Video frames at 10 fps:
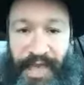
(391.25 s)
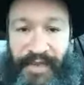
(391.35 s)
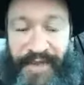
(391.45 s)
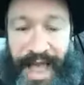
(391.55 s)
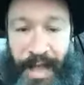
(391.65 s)
a
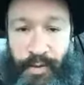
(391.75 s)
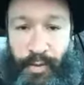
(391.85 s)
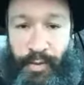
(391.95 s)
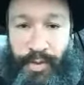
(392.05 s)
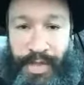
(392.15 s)

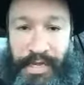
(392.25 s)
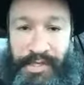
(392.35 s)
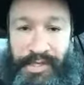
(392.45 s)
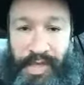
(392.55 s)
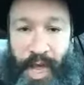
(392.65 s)
value that
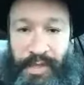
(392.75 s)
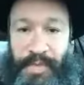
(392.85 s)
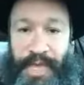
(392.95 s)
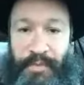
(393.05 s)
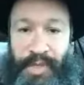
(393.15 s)
he sought
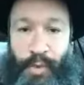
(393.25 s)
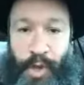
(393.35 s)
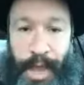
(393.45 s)
to be able to